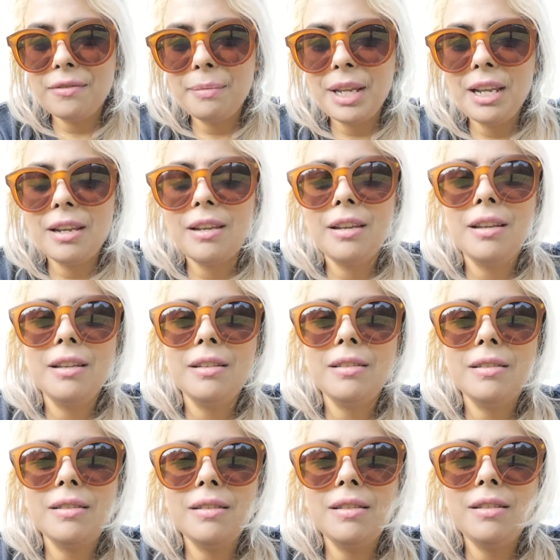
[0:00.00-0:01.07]

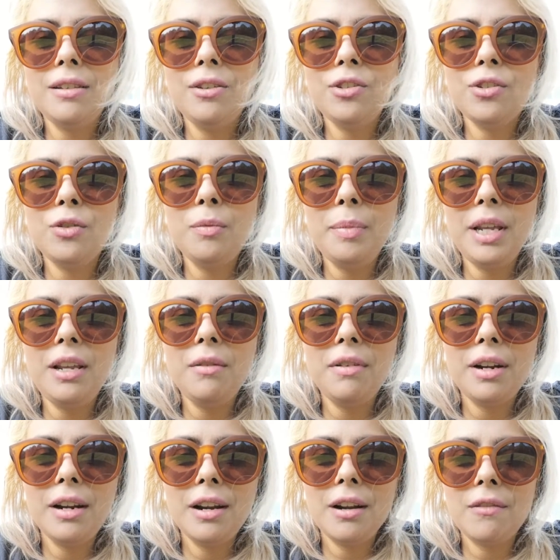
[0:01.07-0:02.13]
because you should be
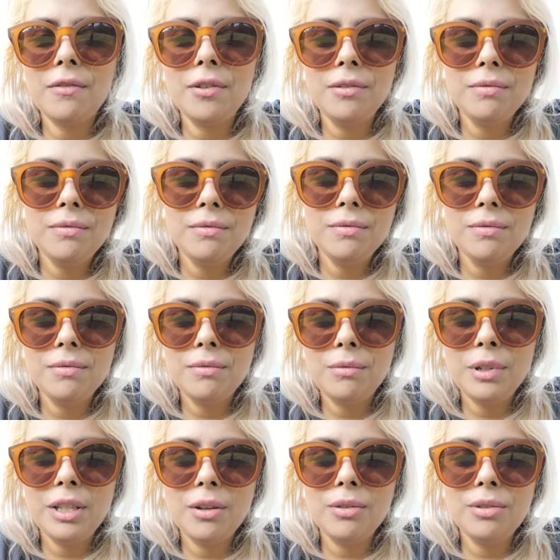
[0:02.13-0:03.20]
very careful
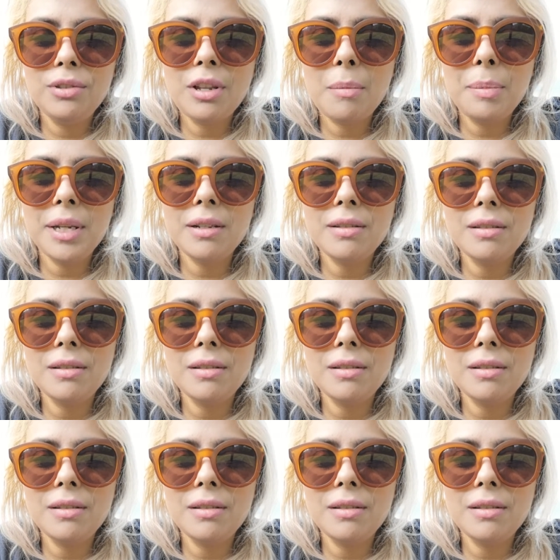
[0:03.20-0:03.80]
with those topics.